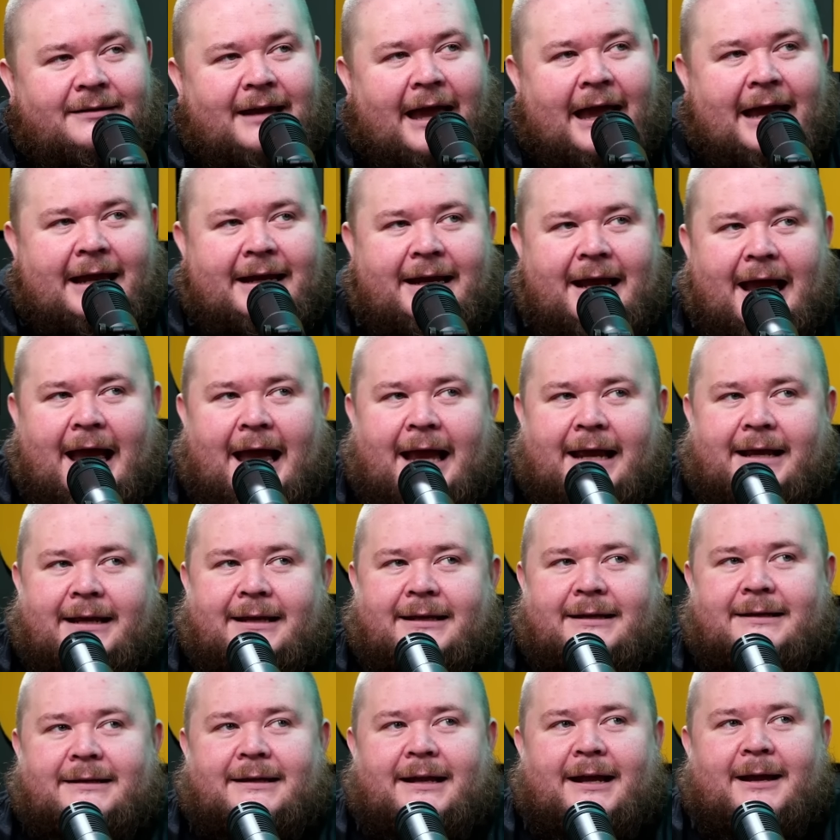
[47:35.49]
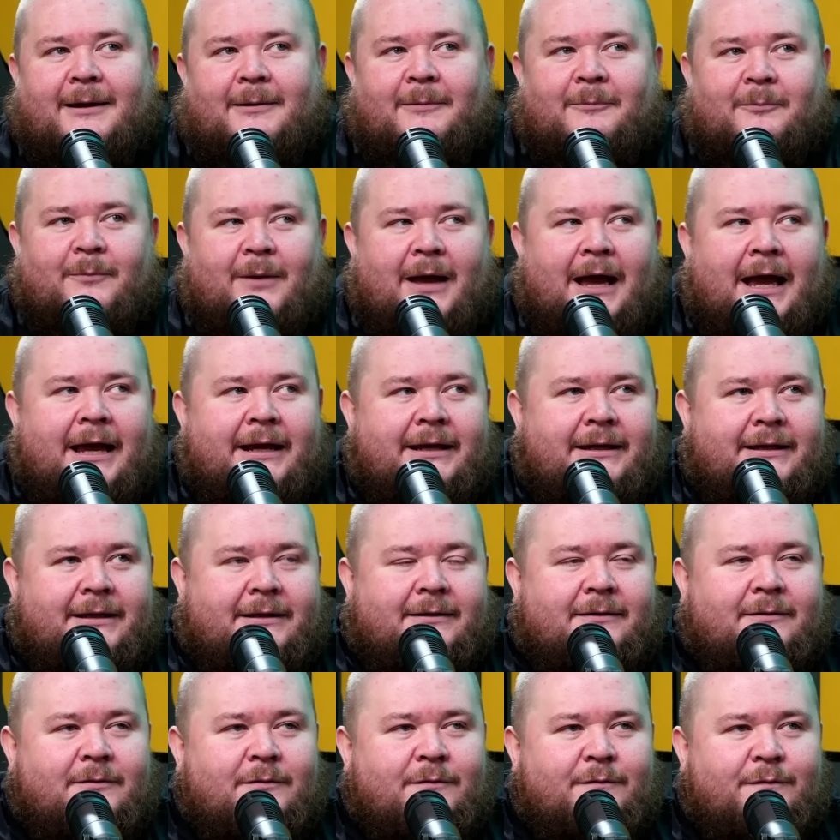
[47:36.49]
I I had um I
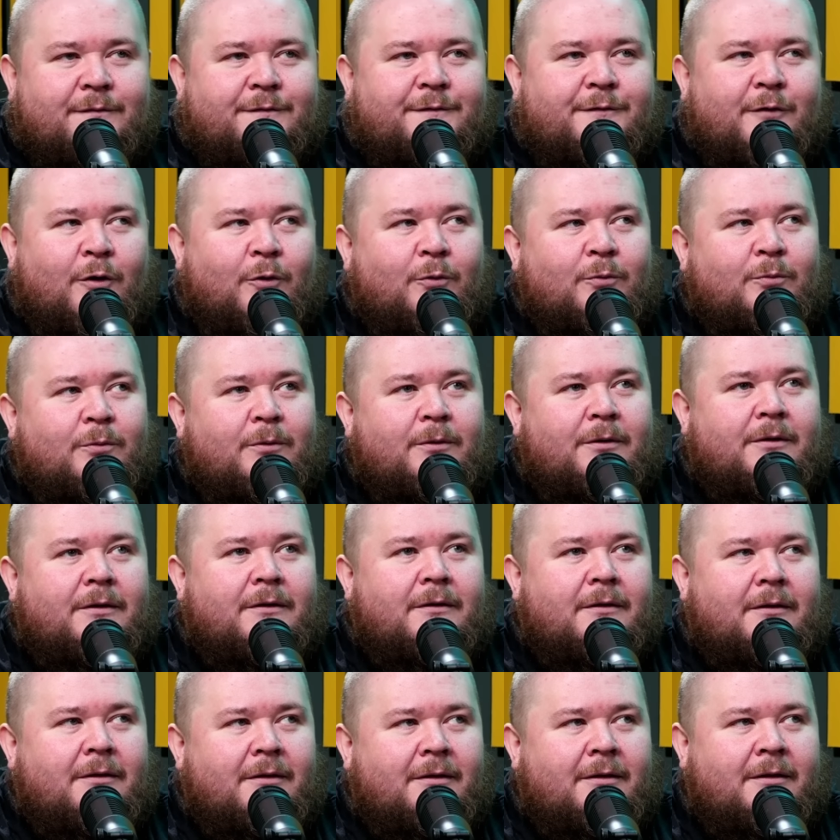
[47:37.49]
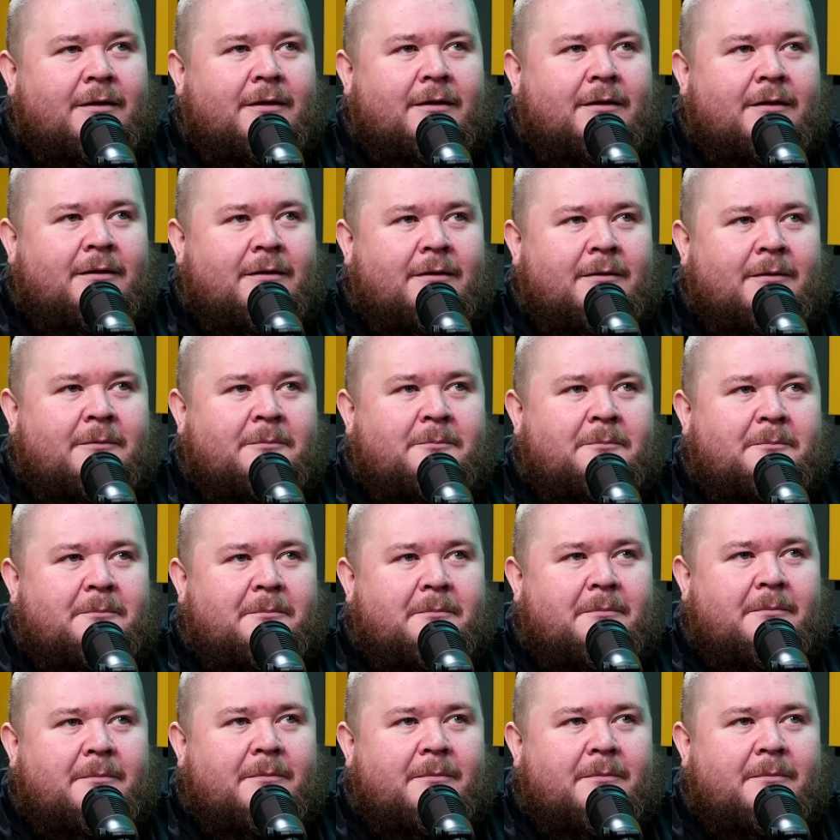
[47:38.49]
had phoned the